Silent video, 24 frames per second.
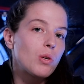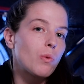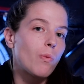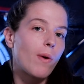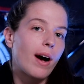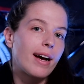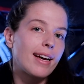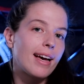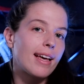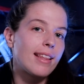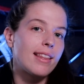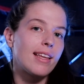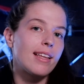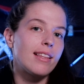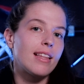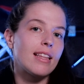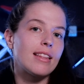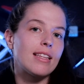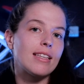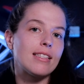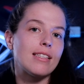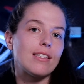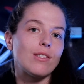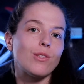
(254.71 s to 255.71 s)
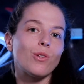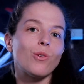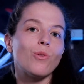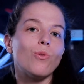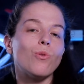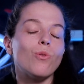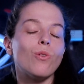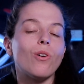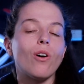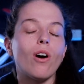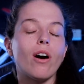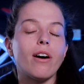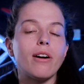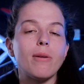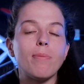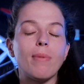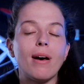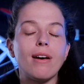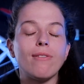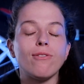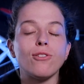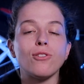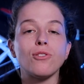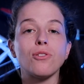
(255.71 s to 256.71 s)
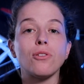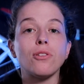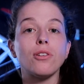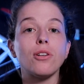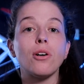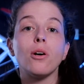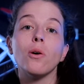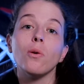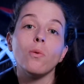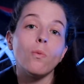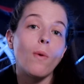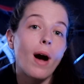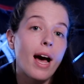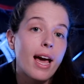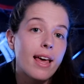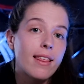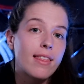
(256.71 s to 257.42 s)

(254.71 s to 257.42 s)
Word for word: to why I think that this is a cool car to buy for Turo and why